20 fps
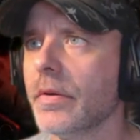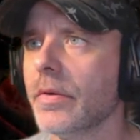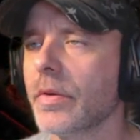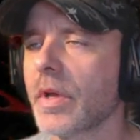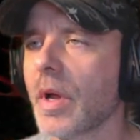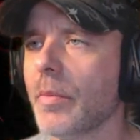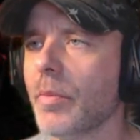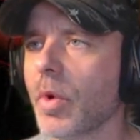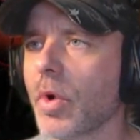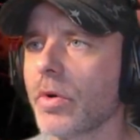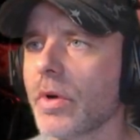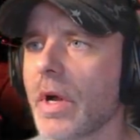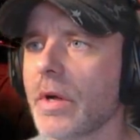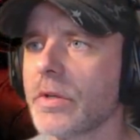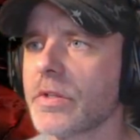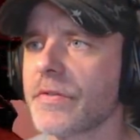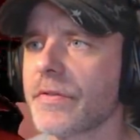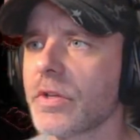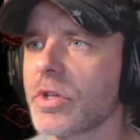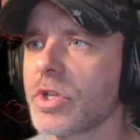Got more
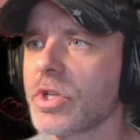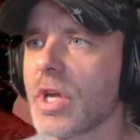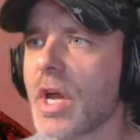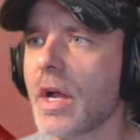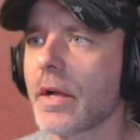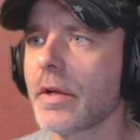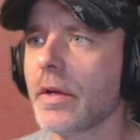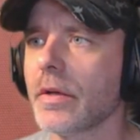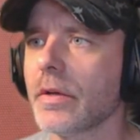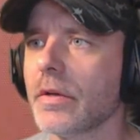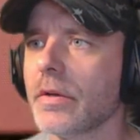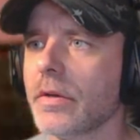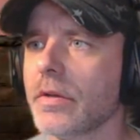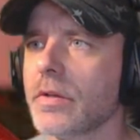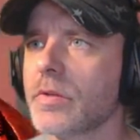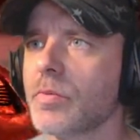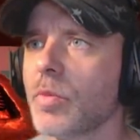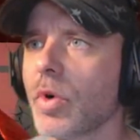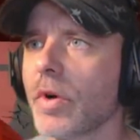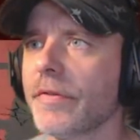rounds for the shotgun,
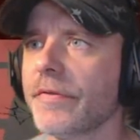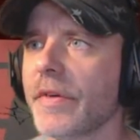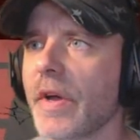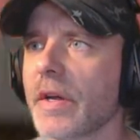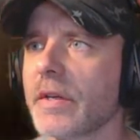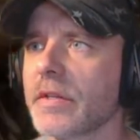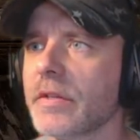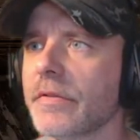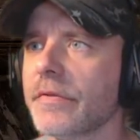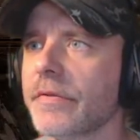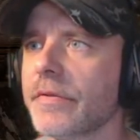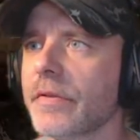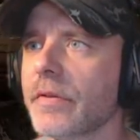more effective.